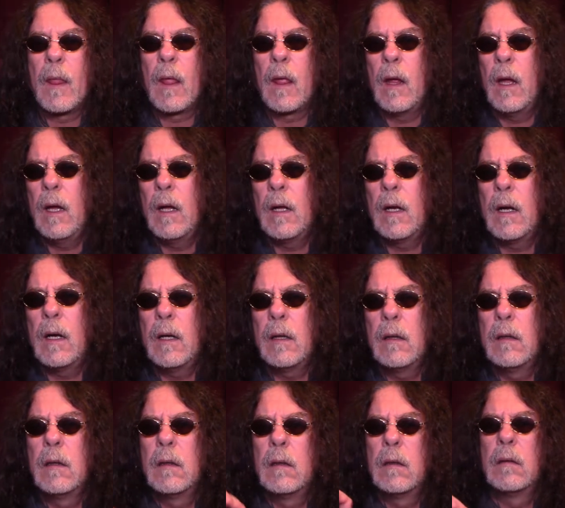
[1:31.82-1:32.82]
and
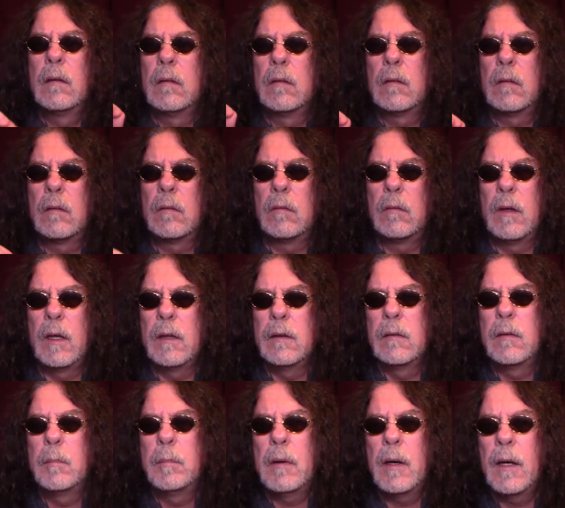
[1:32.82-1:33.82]
I
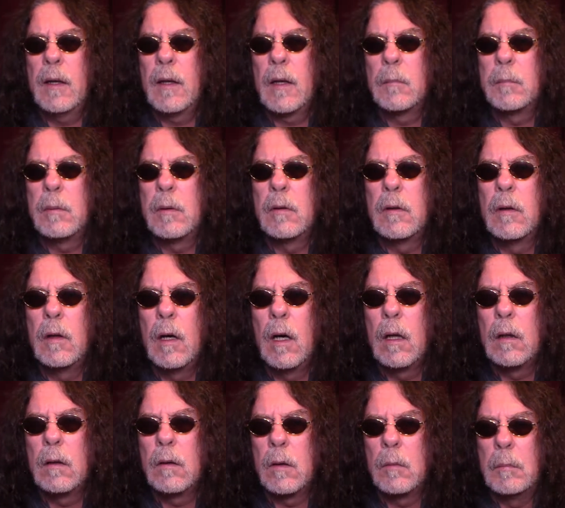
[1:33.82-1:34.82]
raised the pineapple
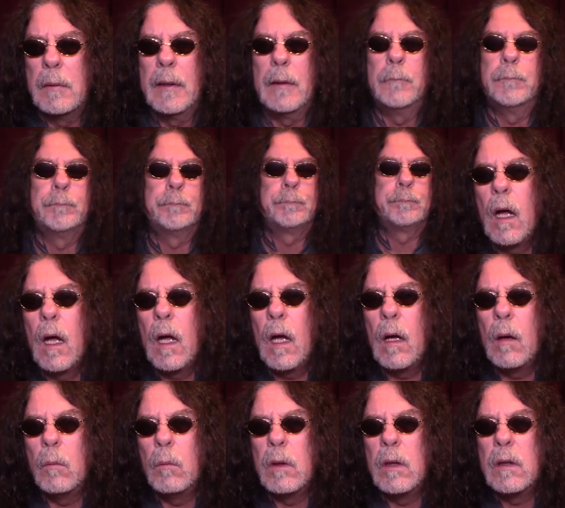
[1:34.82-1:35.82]
a little bit.
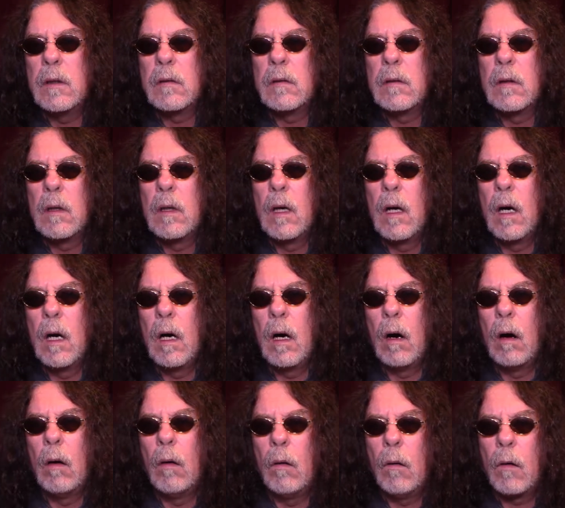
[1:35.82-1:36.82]
It was
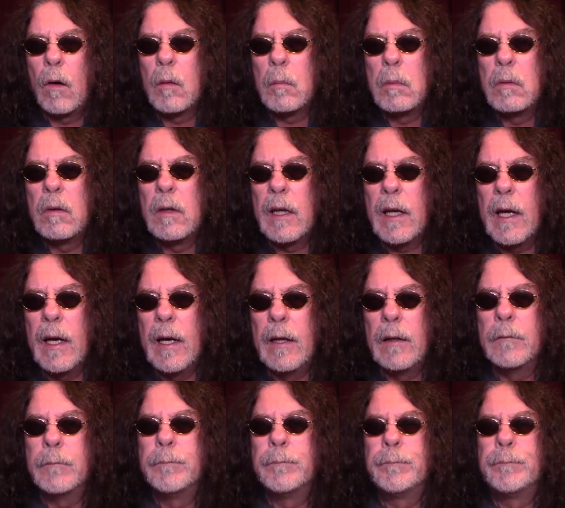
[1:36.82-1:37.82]
horrible
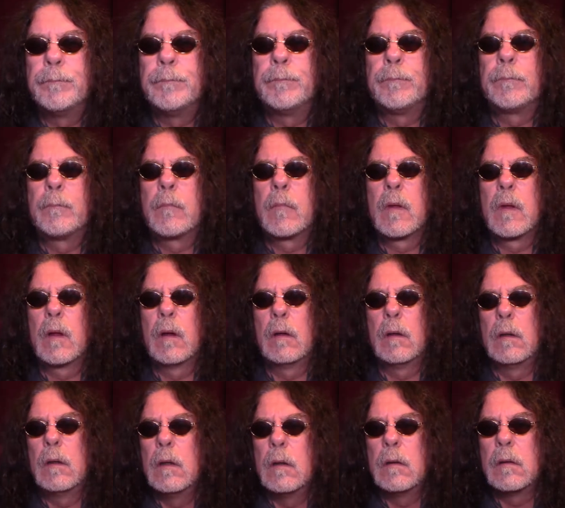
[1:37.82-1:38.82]
again.
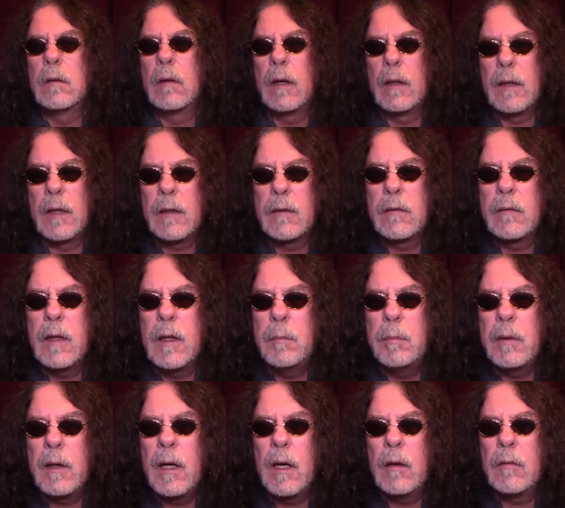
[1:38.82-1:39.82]
So I let it
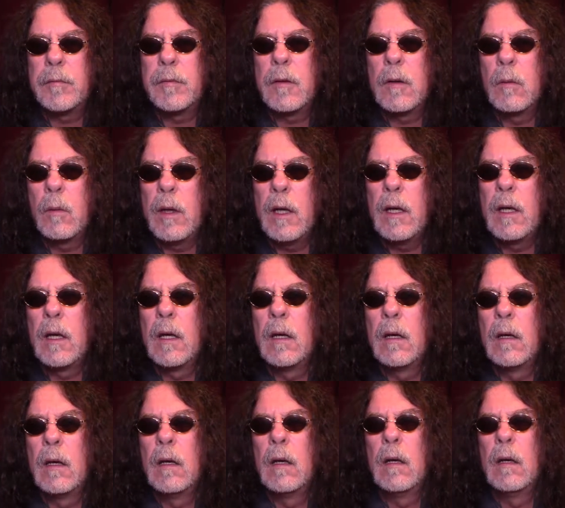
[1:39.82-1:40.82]
steep again for a week.
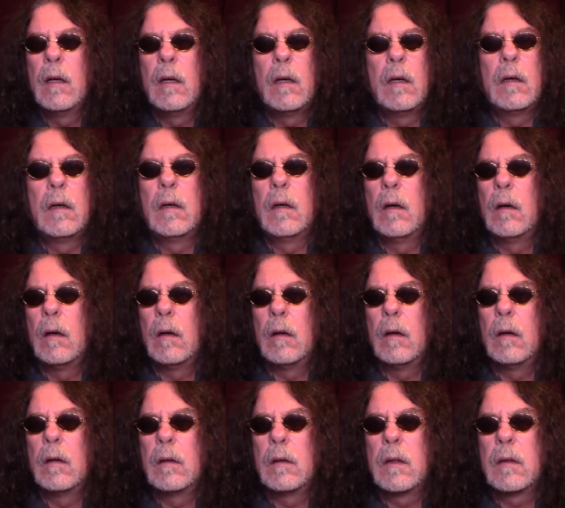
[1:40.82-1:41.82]

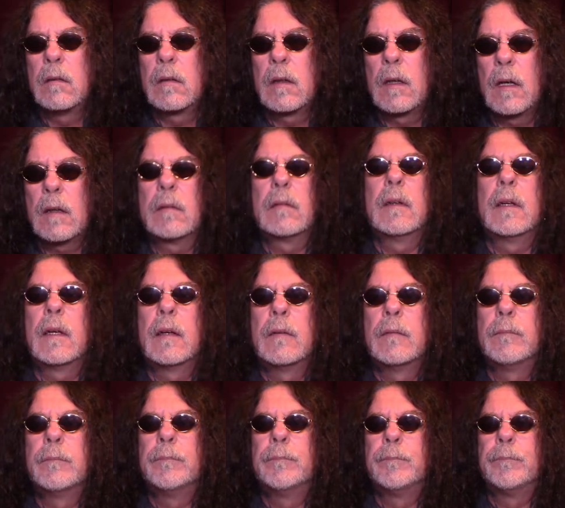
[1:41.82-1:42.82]
Disgusting.
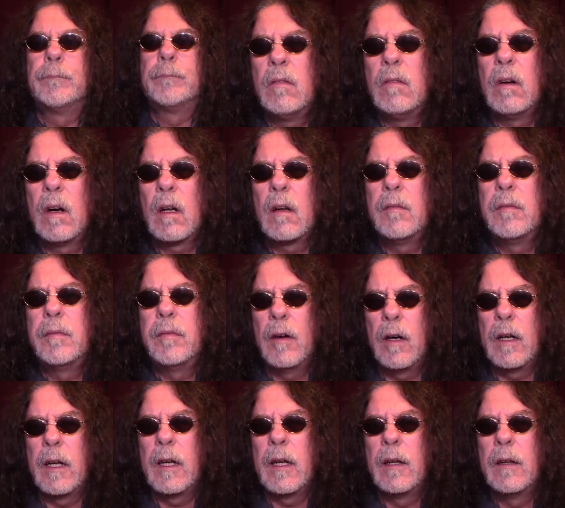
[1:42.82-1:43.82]
Really
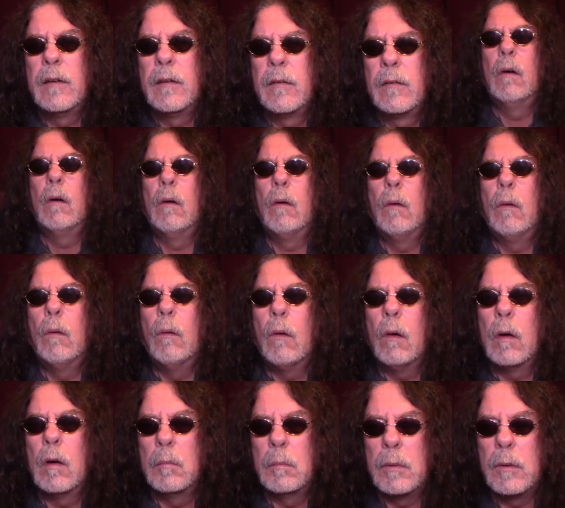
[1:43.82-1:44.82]
funny.
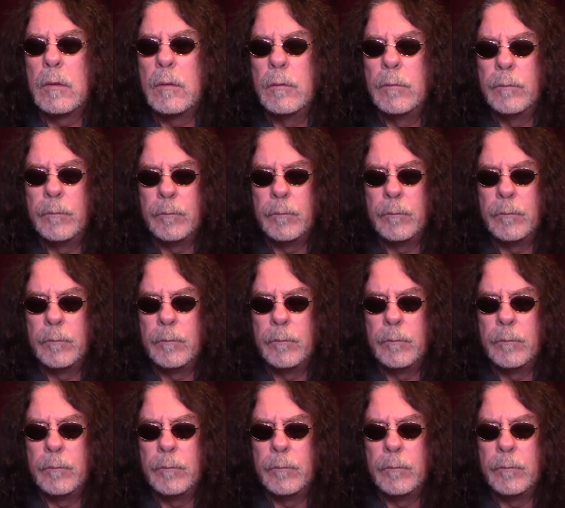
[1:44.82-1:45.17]
Horrible.